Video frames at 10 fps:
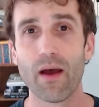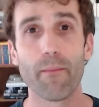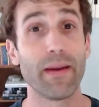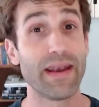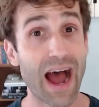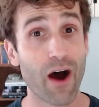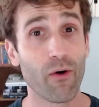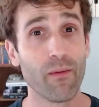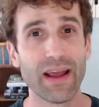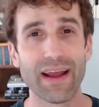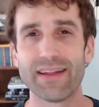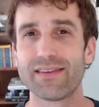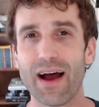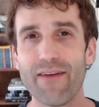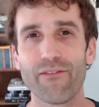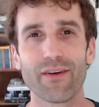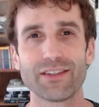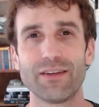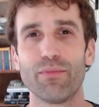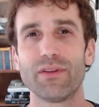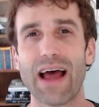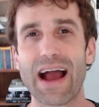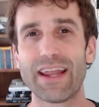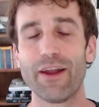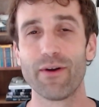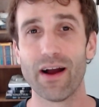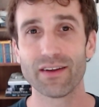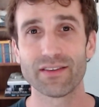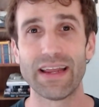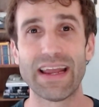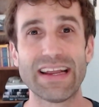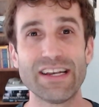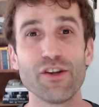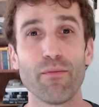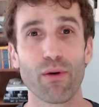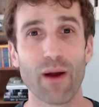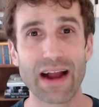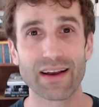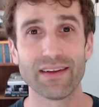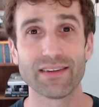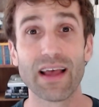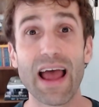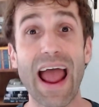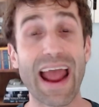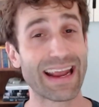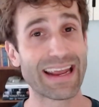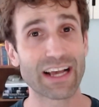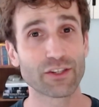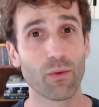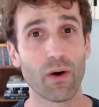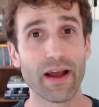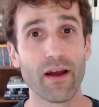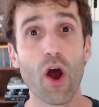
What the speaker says: But now it's time for us to put that curiosity into practice. And guess what?